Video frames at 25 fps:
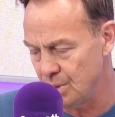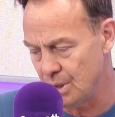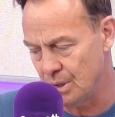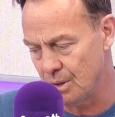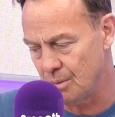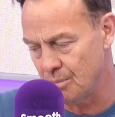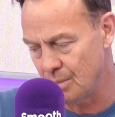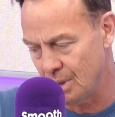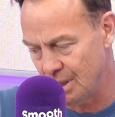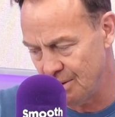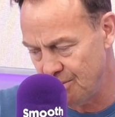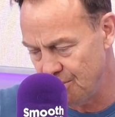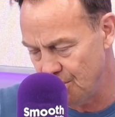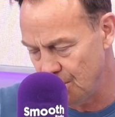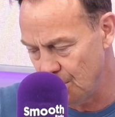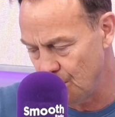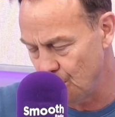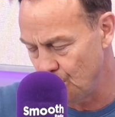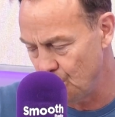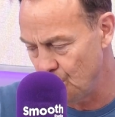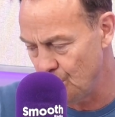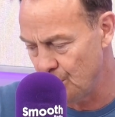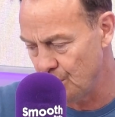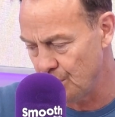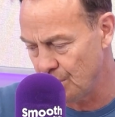my
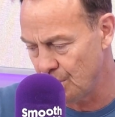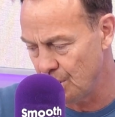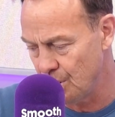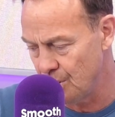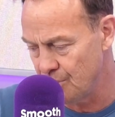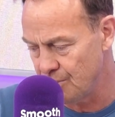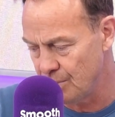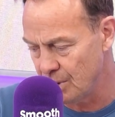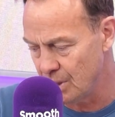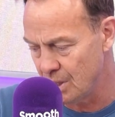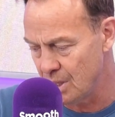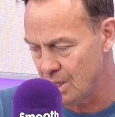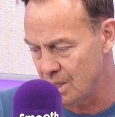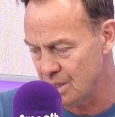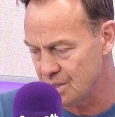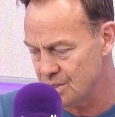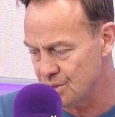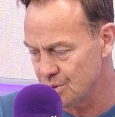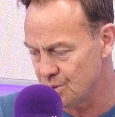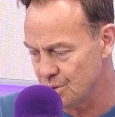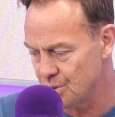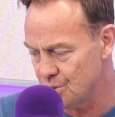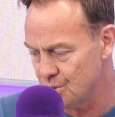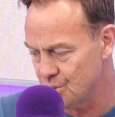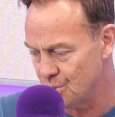theatre work over the
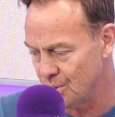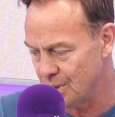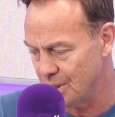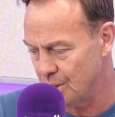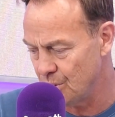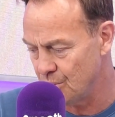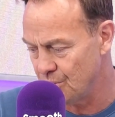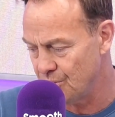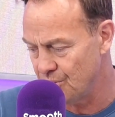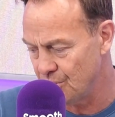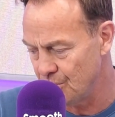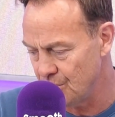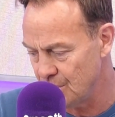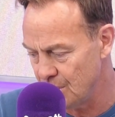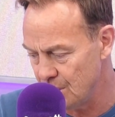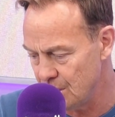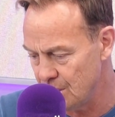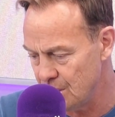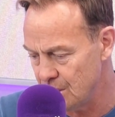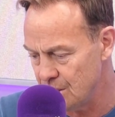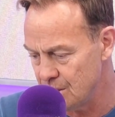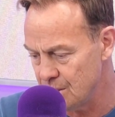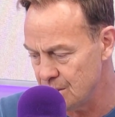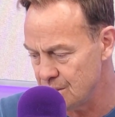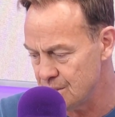last sort of 20 or 30
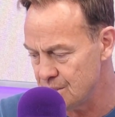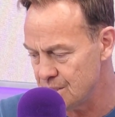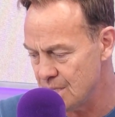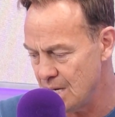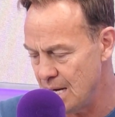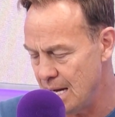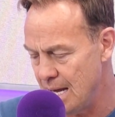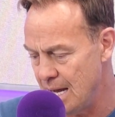years.